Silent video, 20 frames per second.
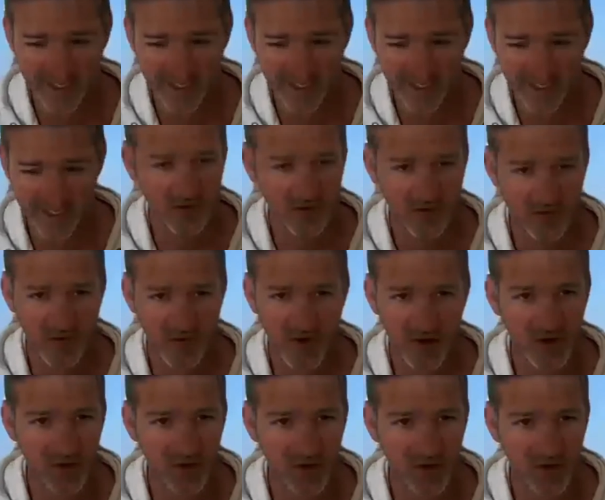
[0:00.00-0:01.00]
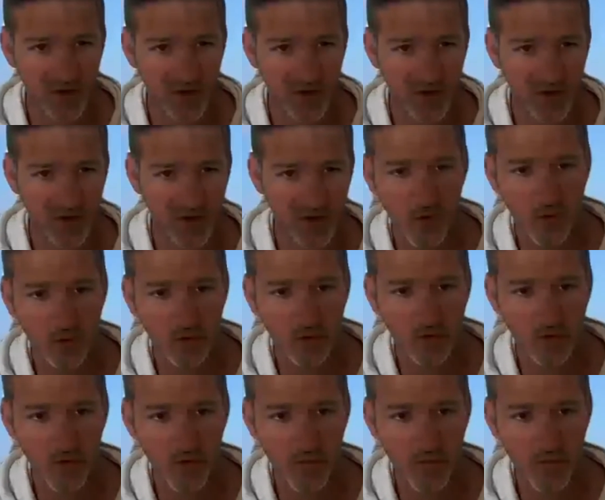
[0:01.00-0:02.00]
200 to 300 Zoom
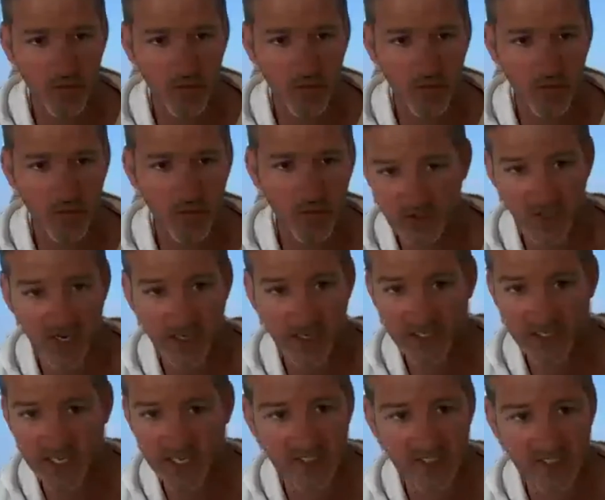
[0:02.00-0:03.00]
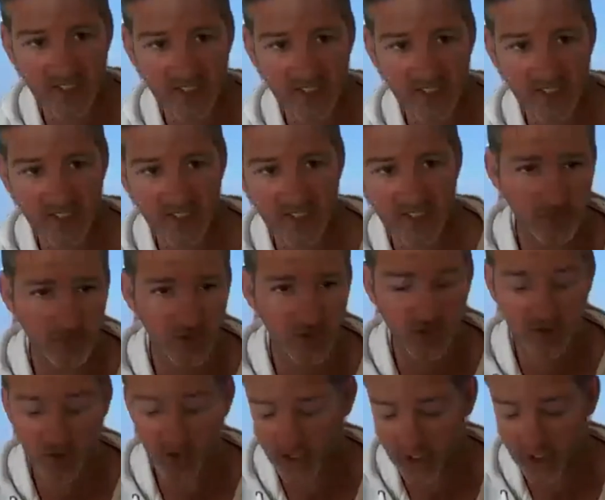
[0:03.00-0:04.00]
calls with people just like this,
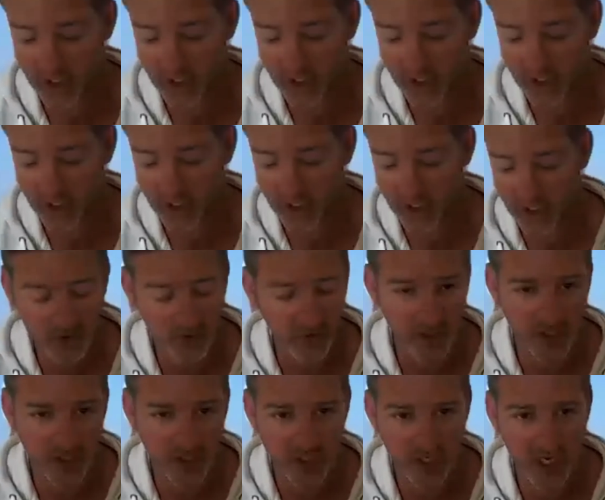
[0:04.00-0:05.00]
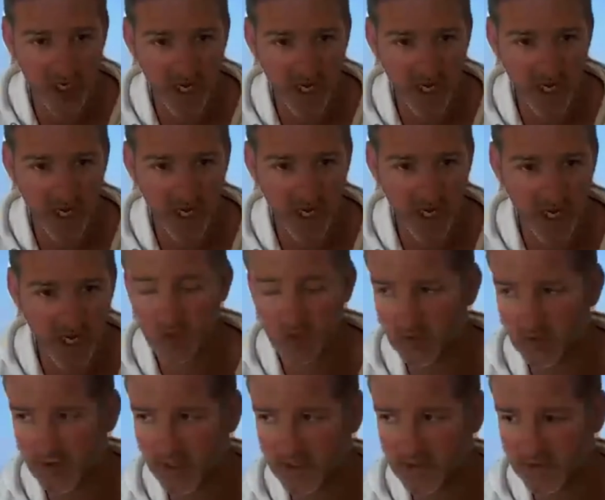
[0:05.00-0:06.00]
just like going through screen shares and
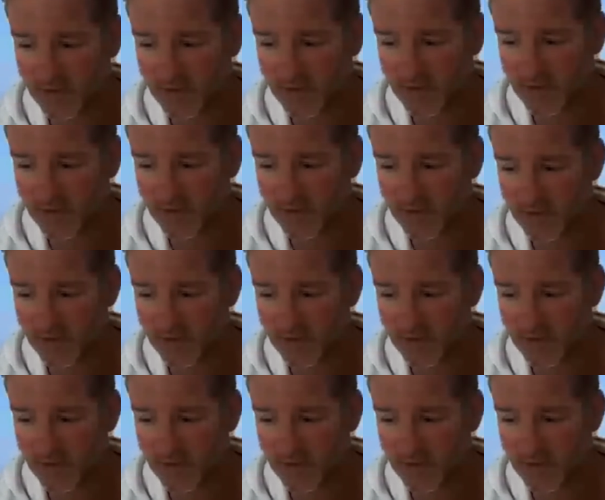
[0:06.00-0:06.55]
all that sort of thing.